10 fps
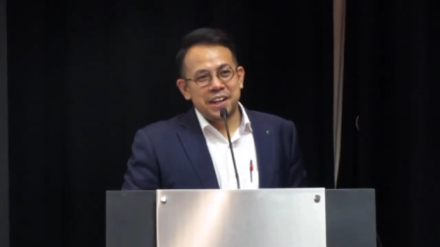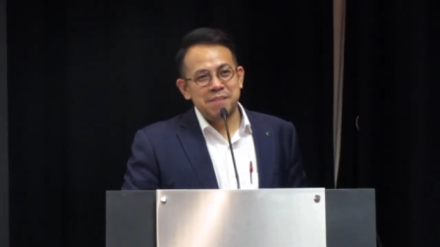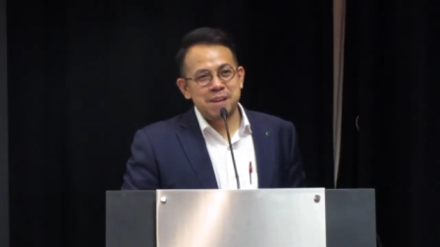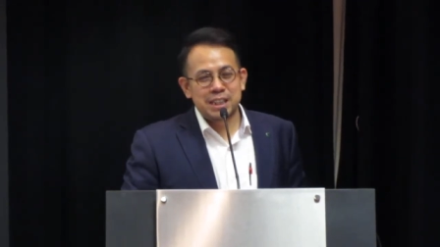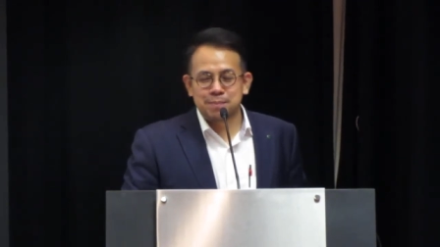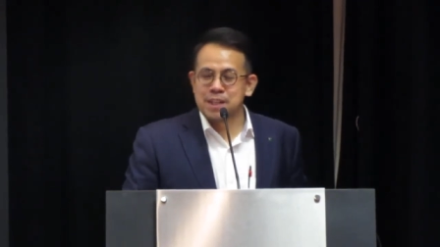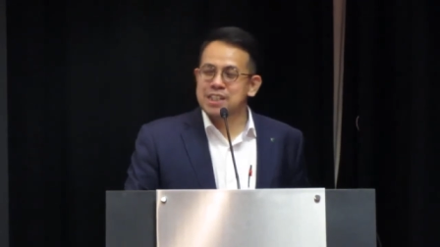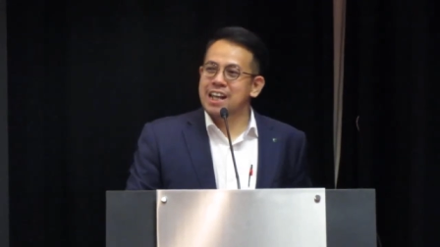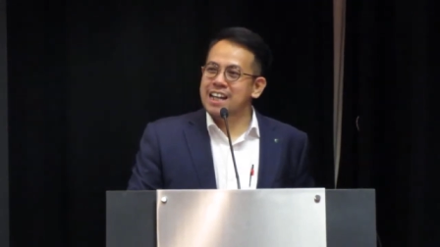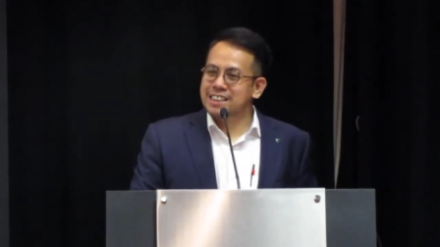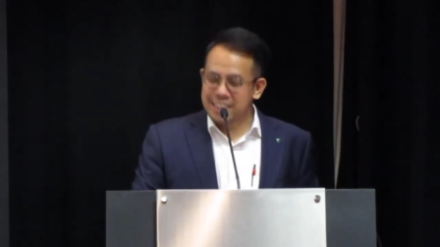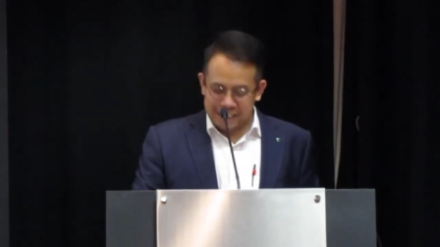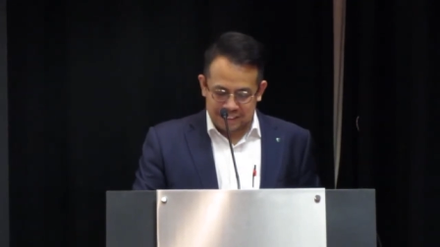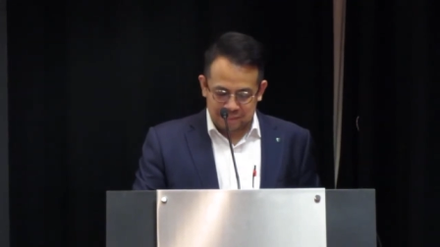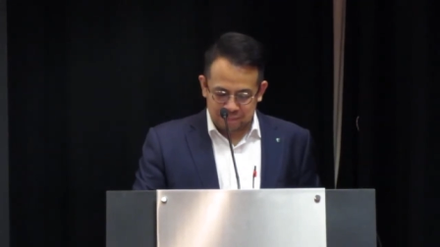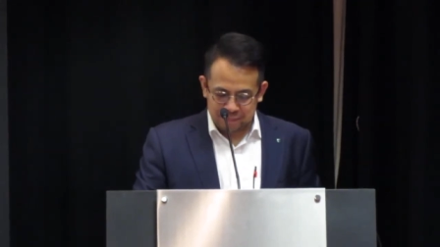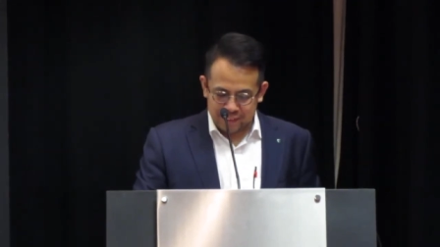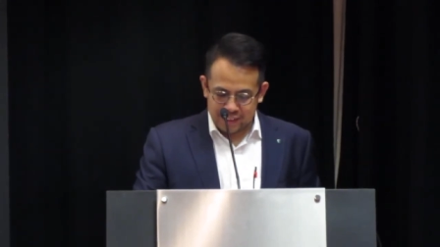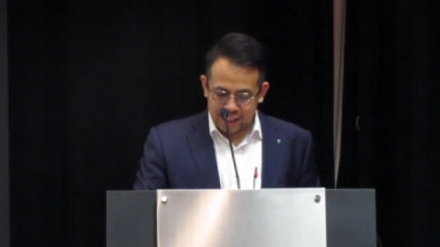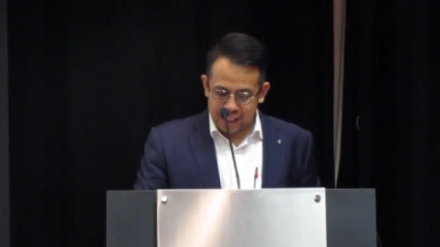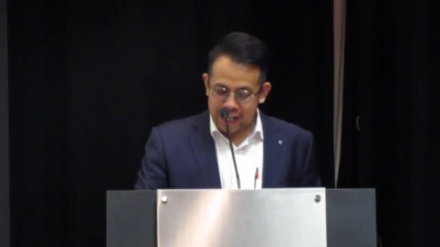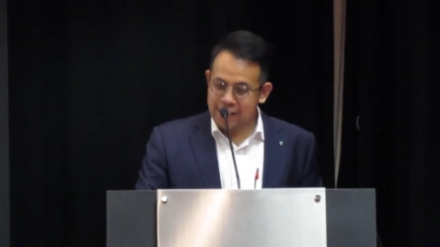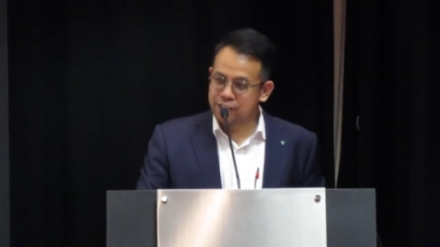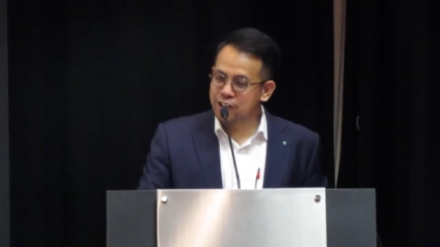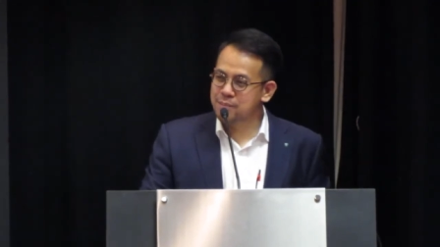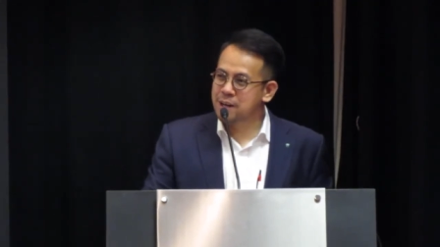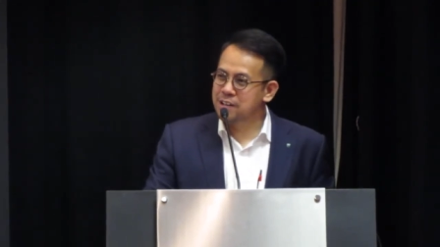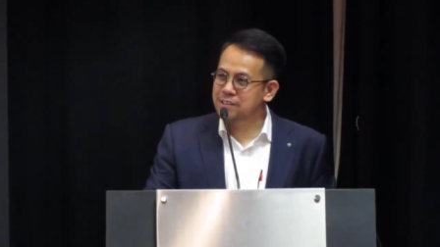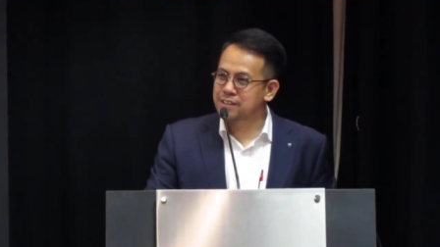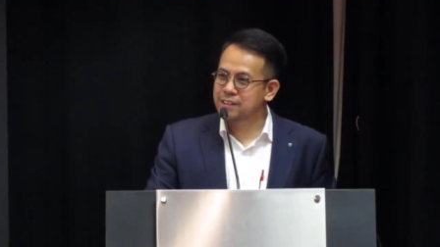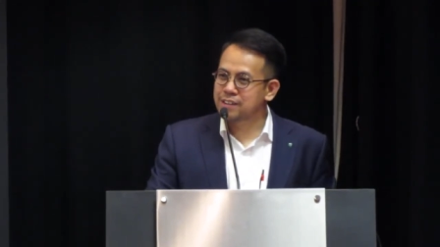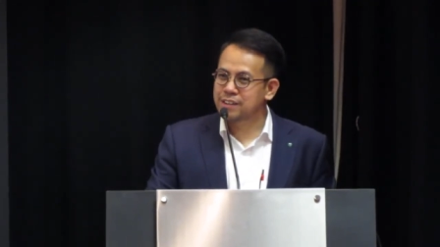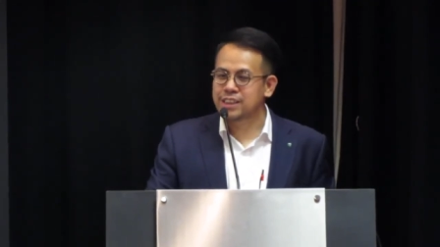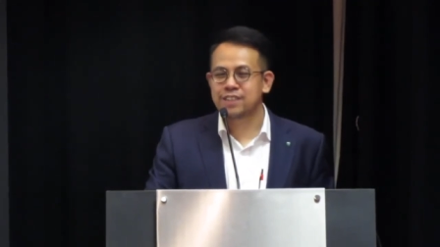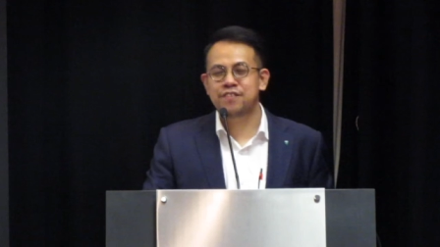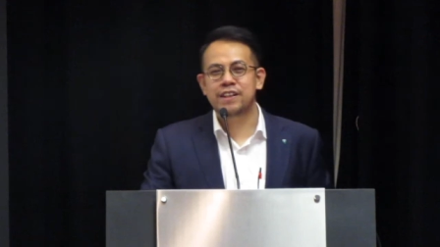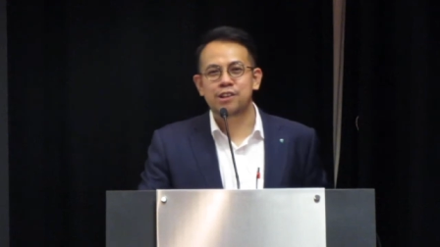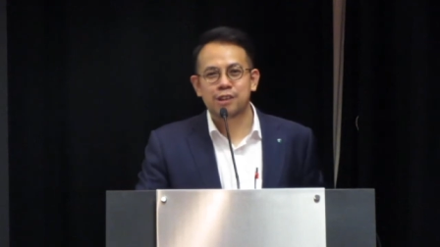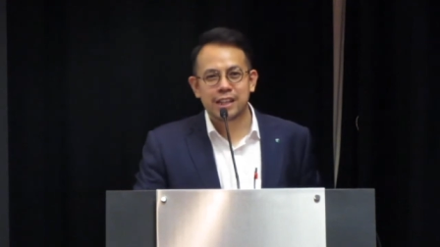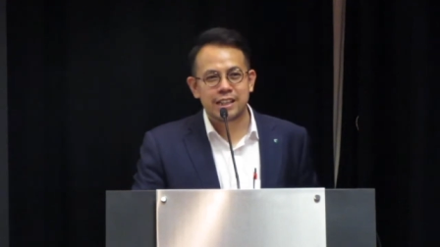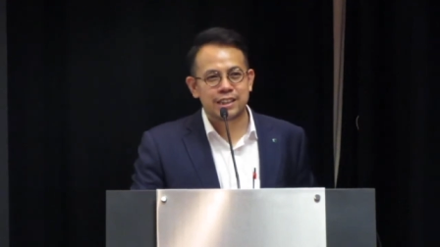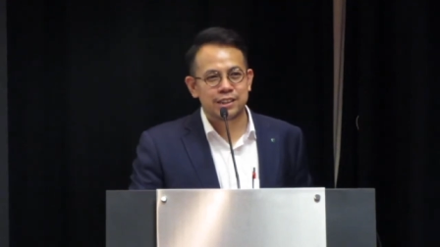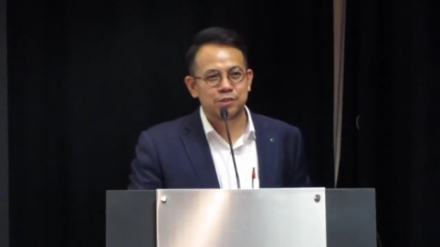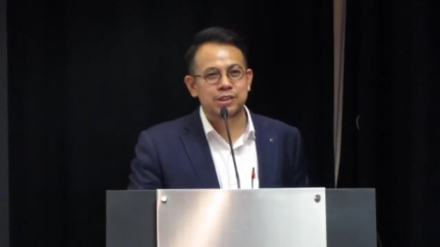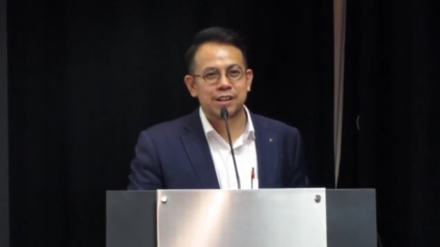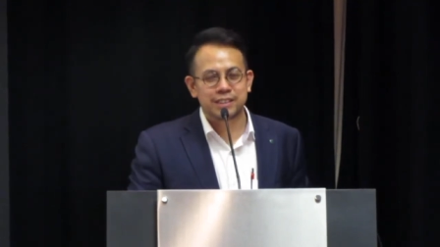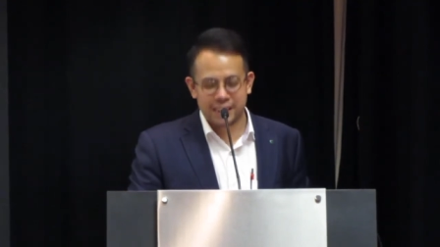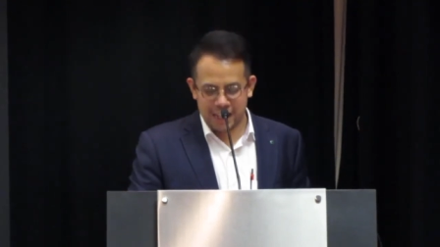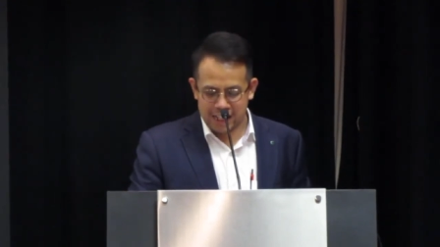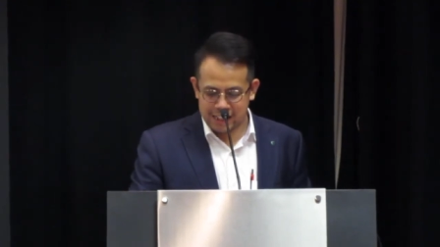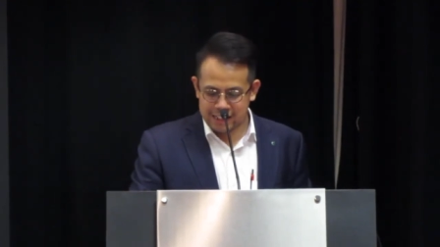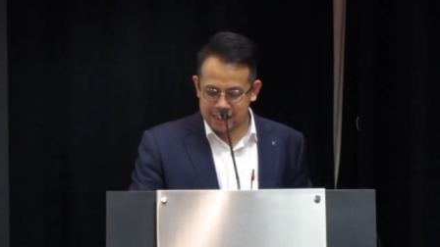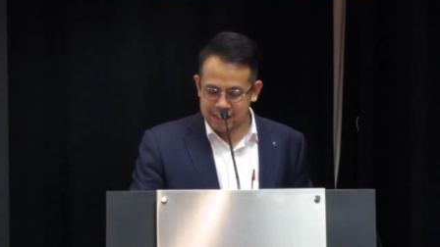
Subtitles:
In my speech last year, I talked about Christopher Nolan's 2008